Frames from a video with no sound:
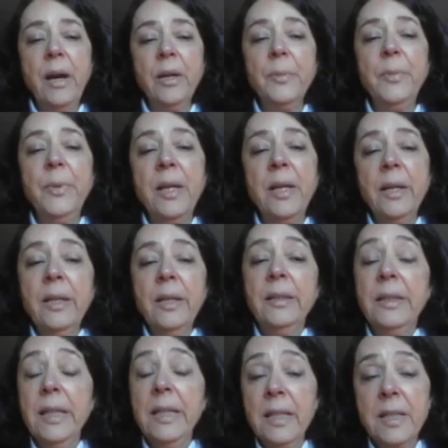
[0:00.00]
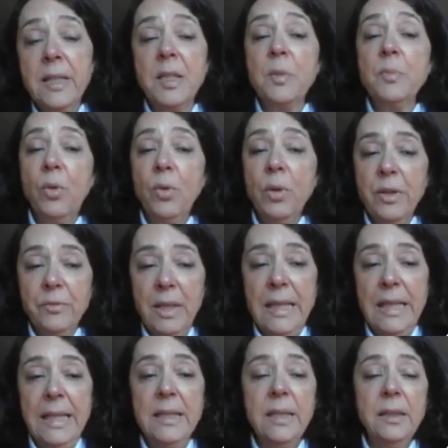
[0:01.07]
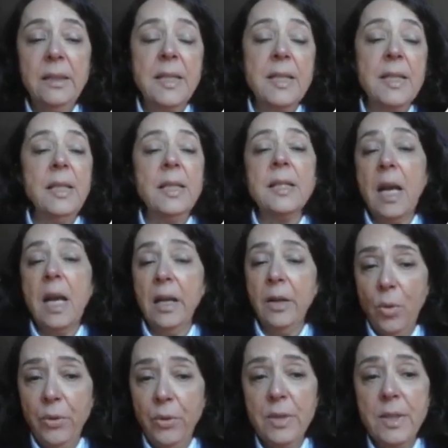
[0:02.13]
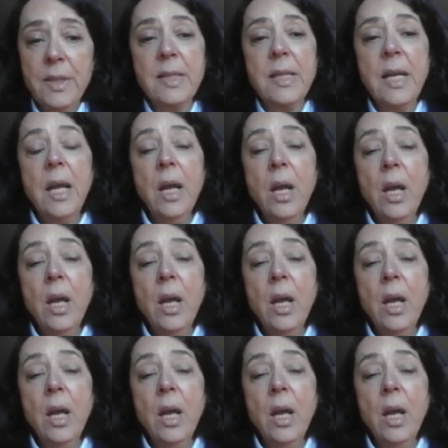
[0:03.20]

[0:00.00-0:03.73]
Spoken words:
RBILDs, a smoker-related disease, and others.